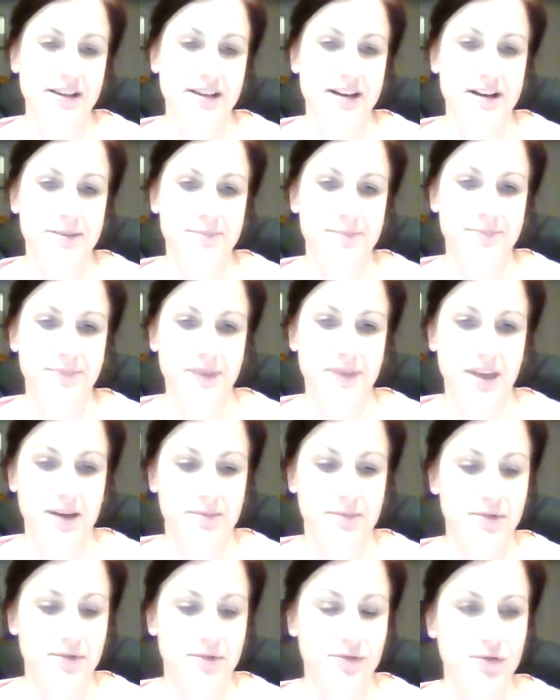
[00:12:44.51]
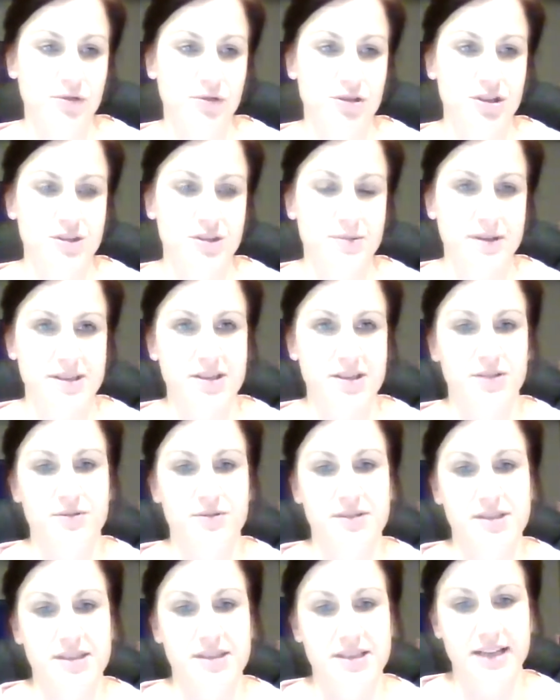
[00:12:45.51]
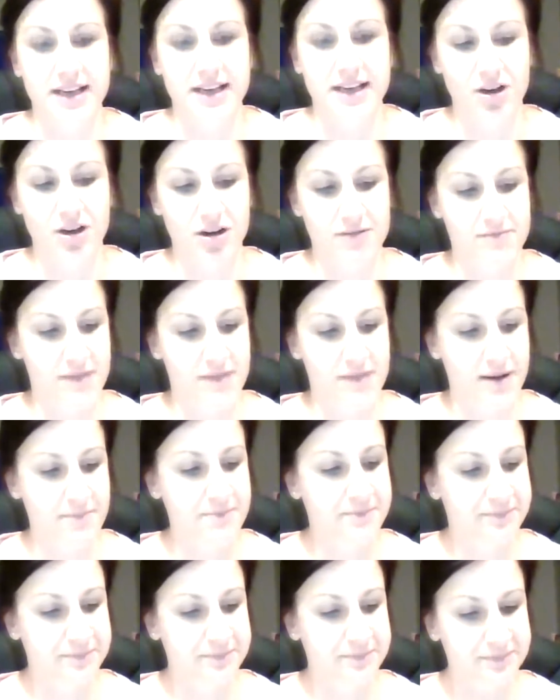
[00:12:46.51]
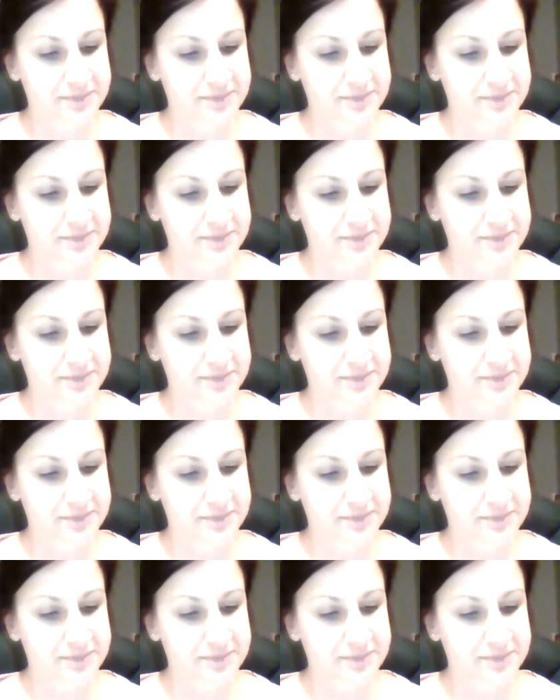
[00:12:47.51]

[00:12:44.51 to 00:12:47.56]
and before Juice Plus I was a stay-at-home mum